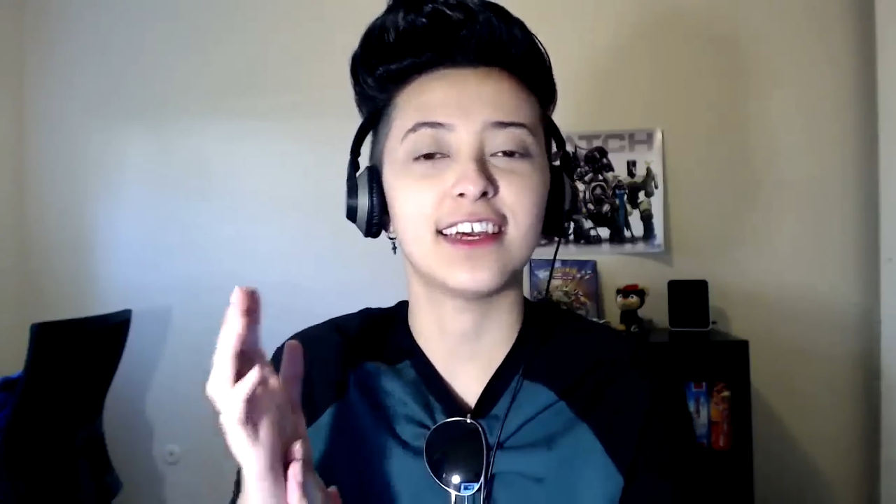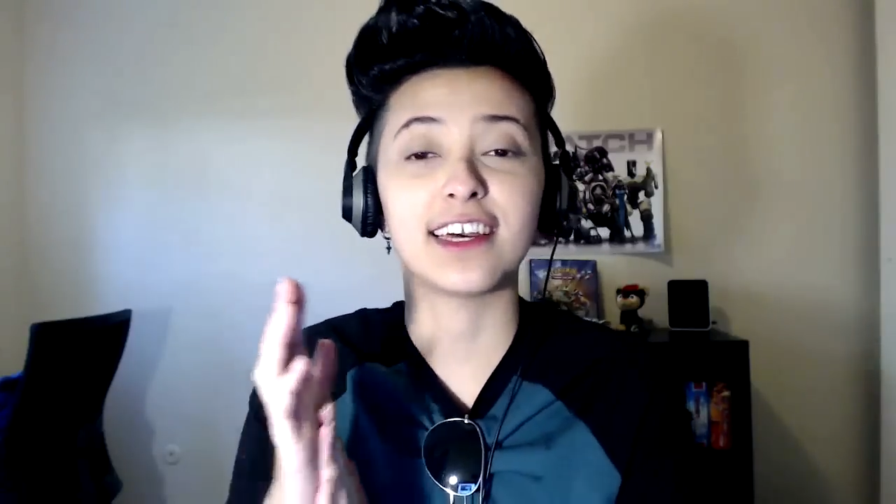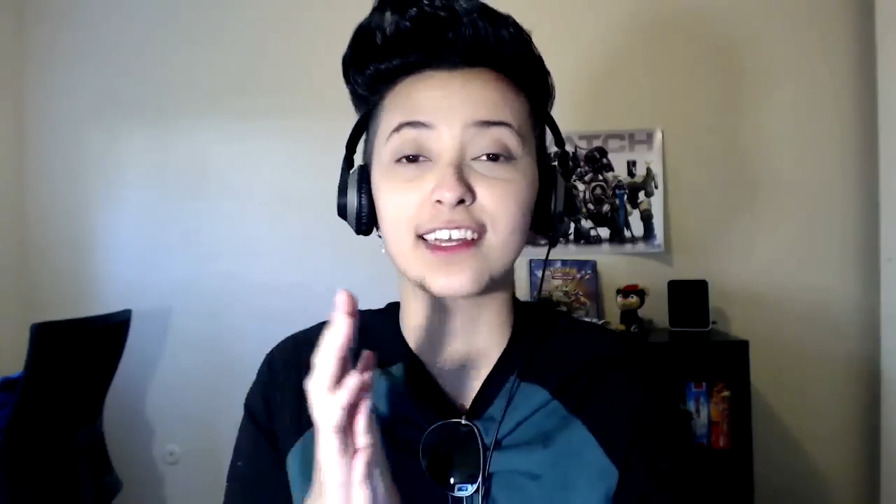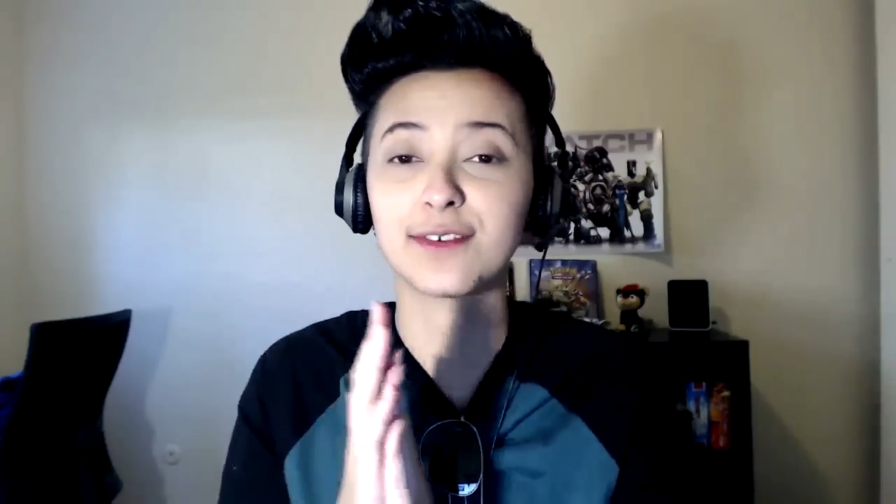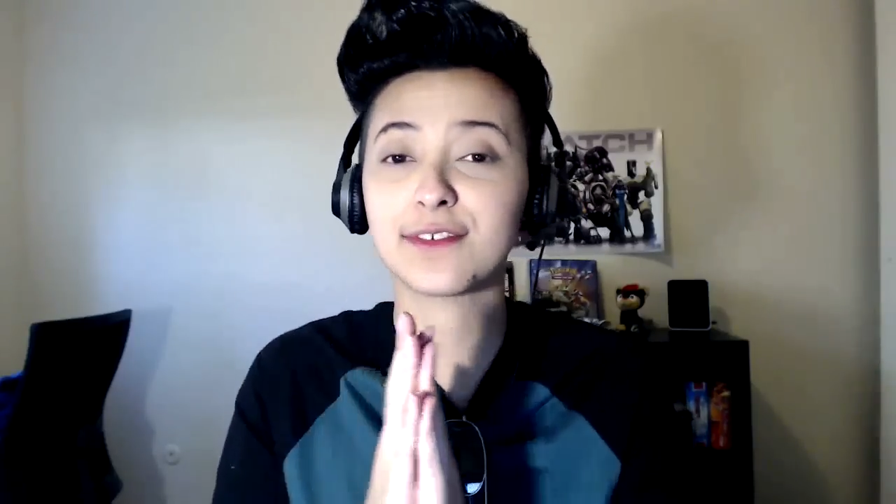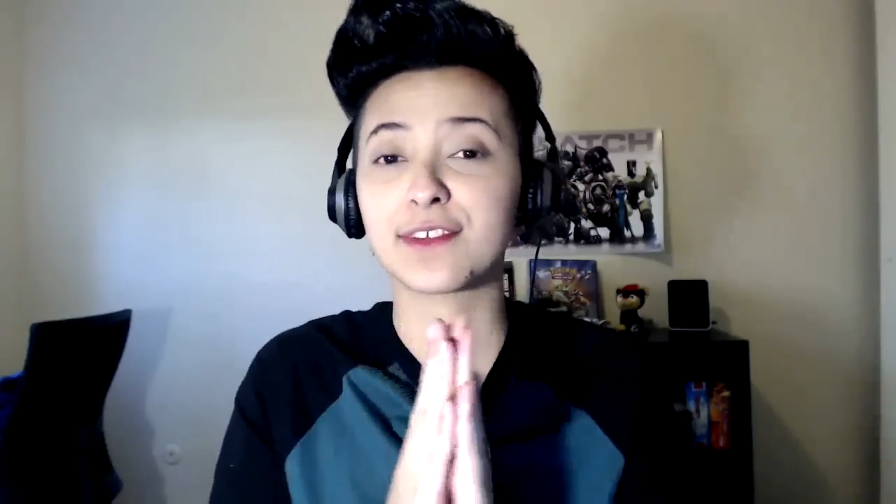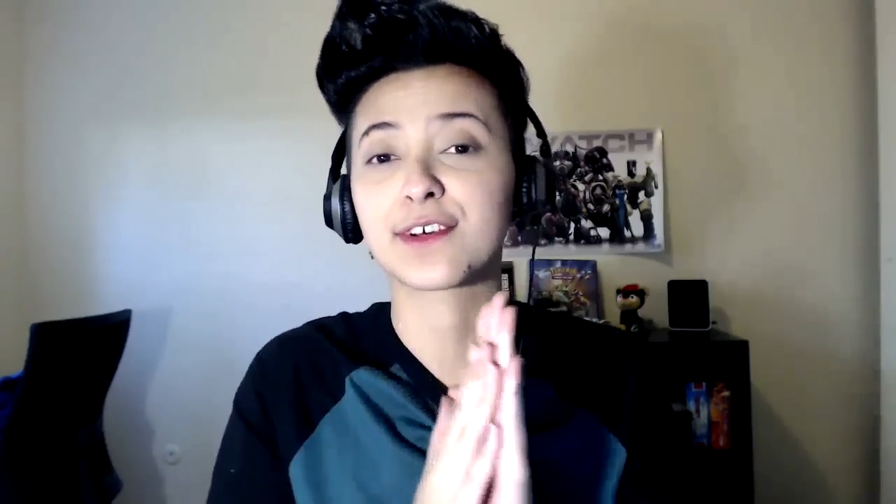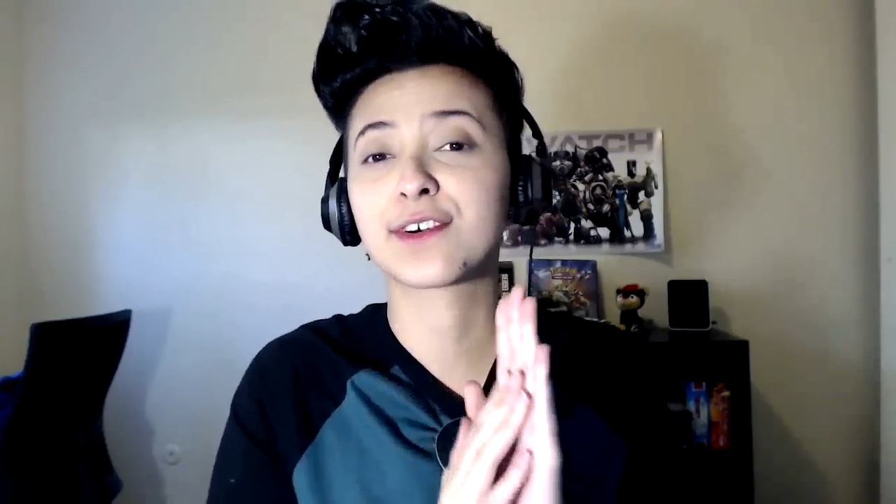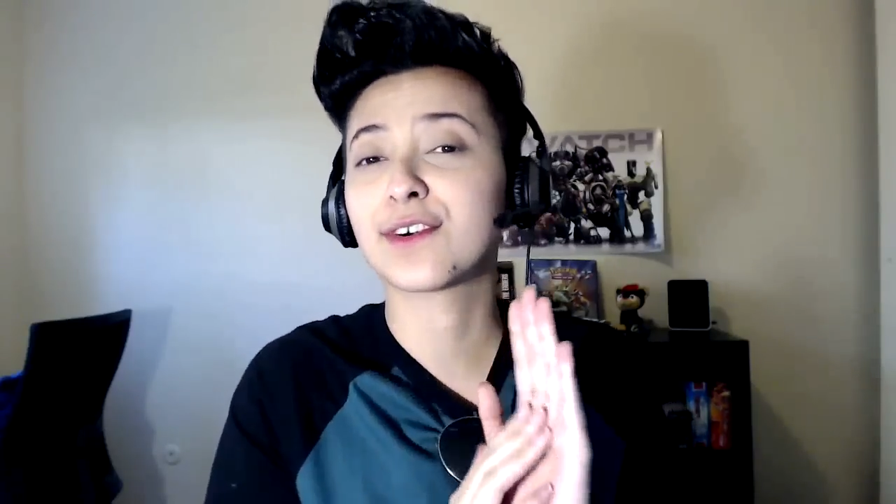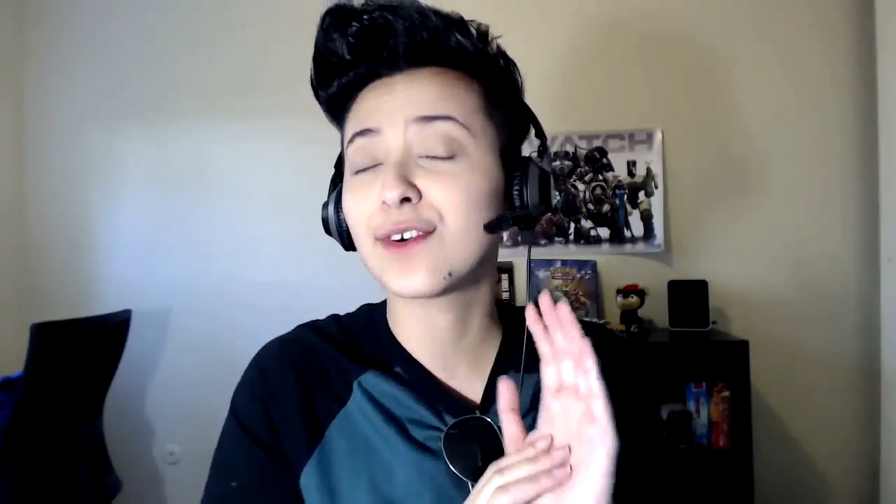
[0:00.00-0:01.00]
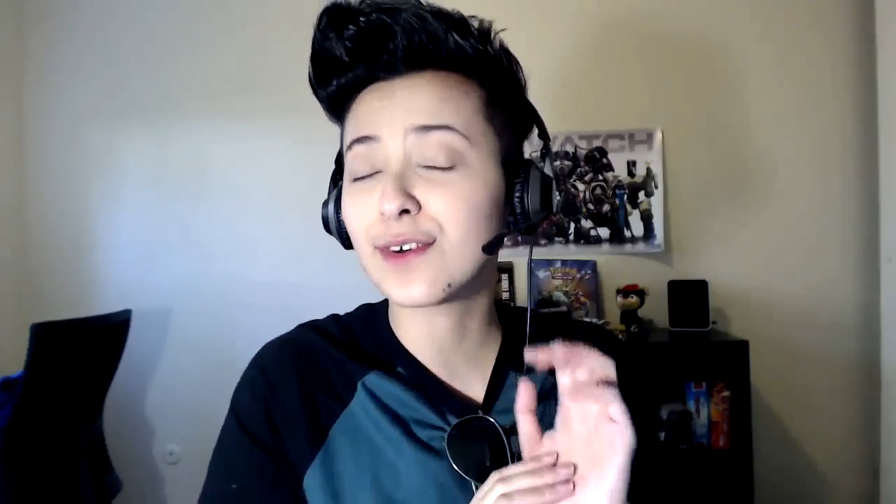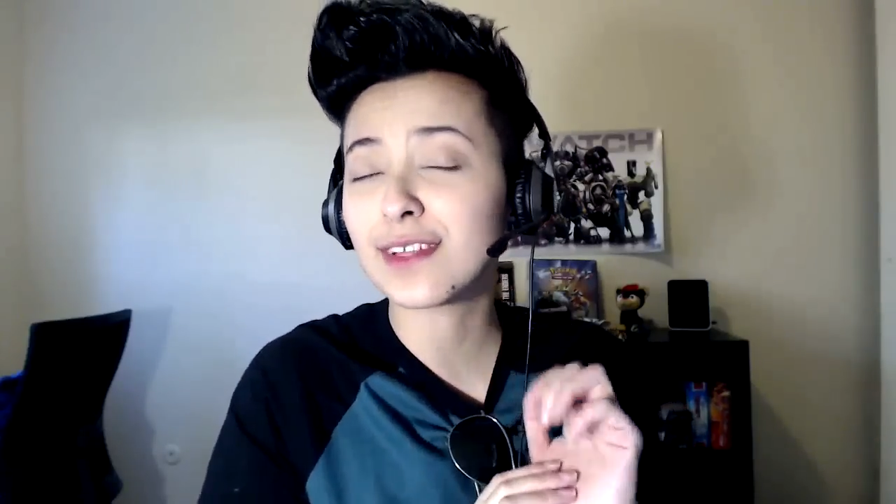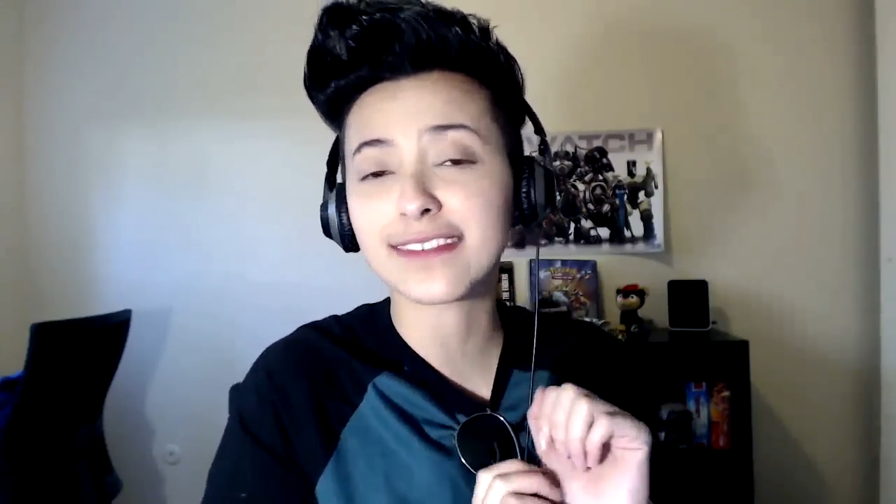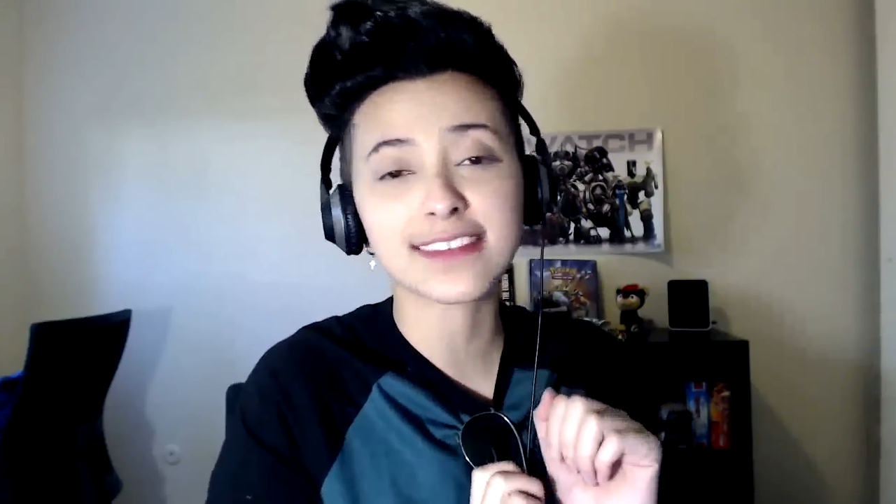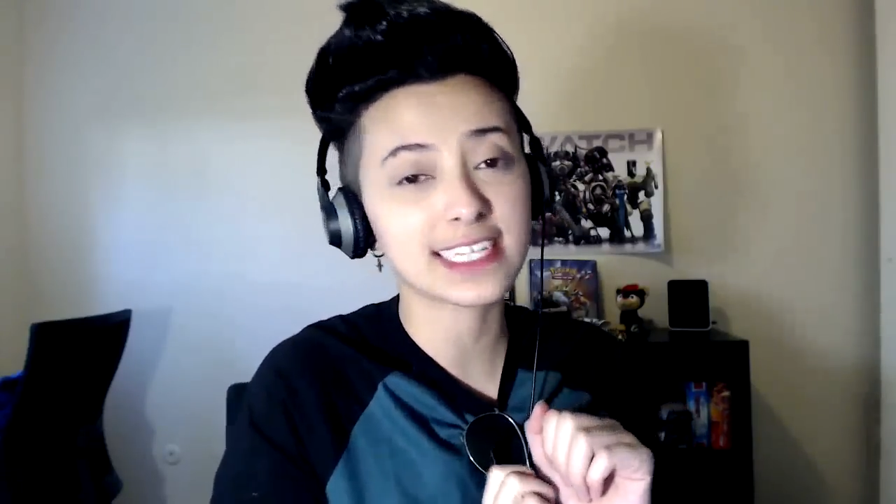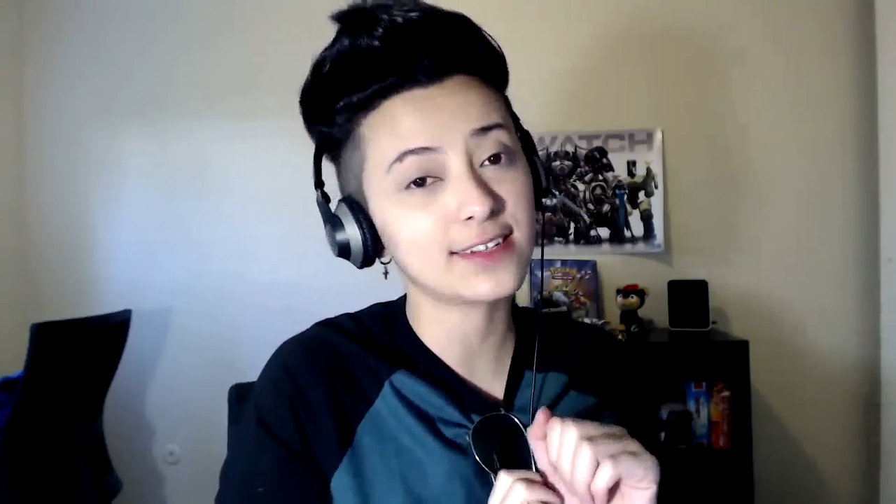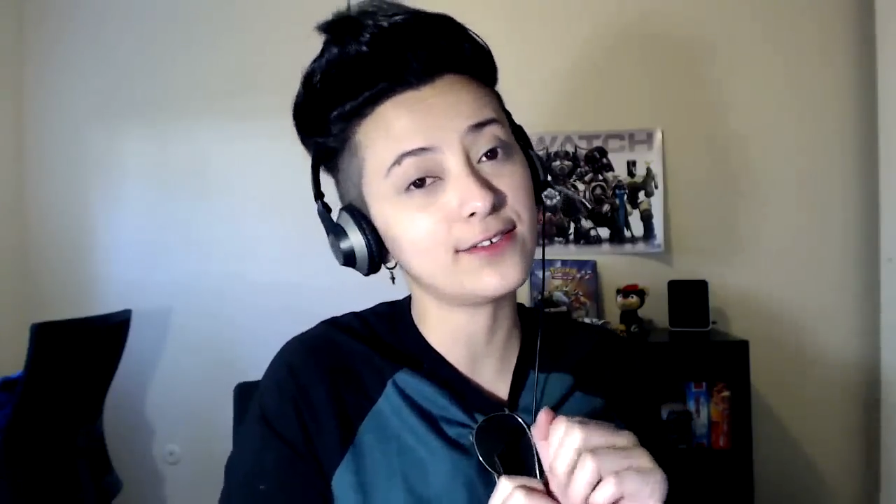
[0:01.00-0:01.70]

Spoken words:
and I was the coolest kid